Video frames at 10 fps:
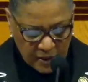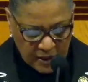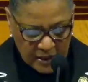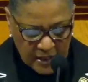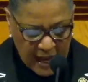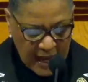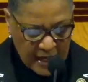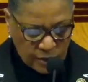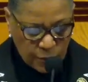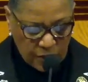This
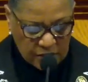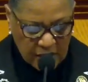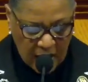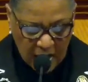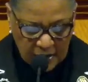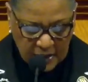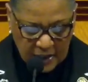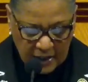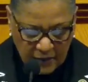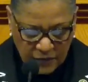age wants God to
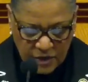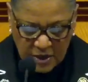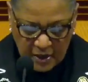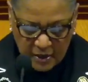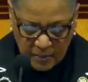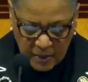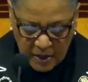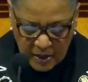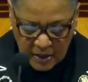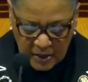give to them.
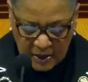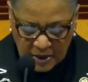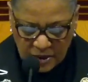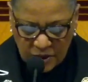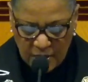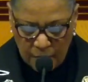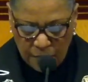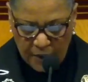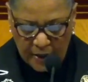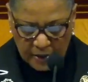Listen to their
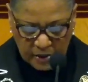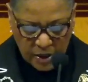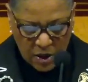prayers.